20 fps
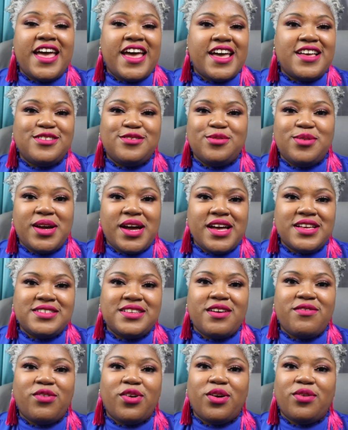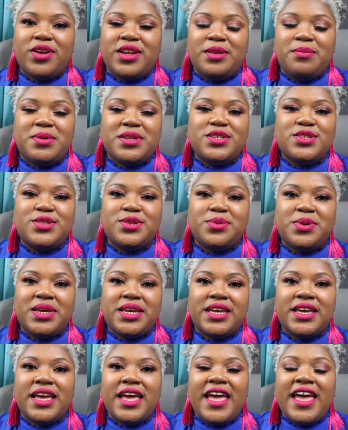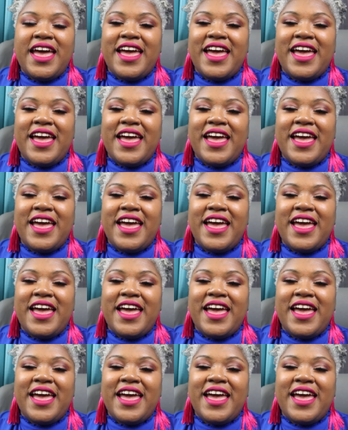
as you guys have already been doing.